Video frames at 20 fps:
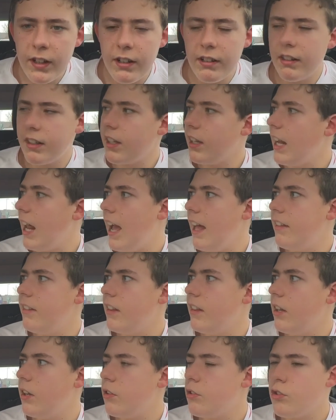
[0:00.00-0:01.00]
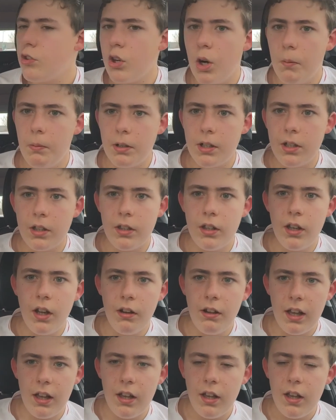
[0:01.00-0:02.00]
this is going to end in a draw because I
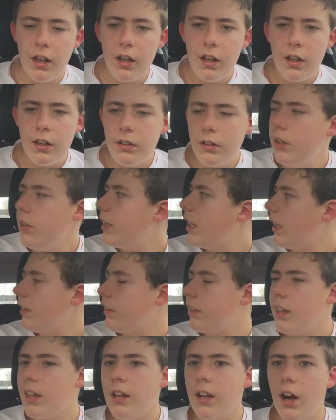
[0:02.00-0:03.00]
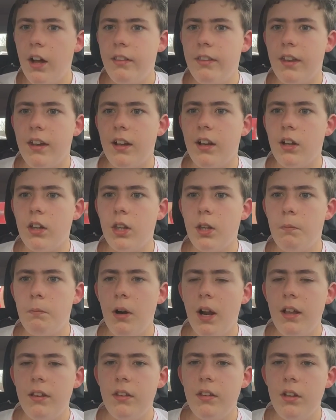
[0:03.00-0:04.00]
know that Newcastle United have got the
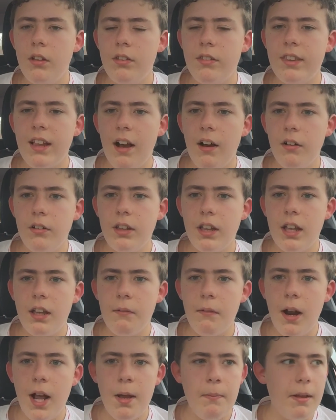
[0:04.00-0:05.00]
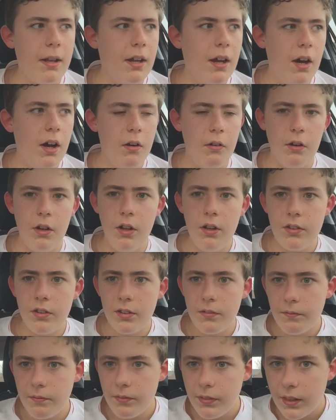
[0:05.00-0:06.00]
brand new Saudi Arabian
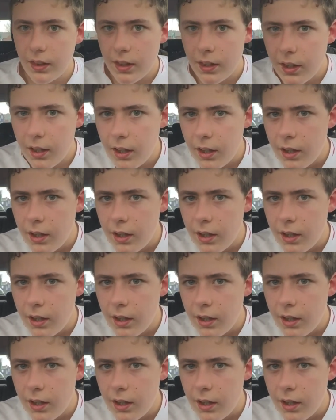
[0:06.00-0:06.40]
owners. They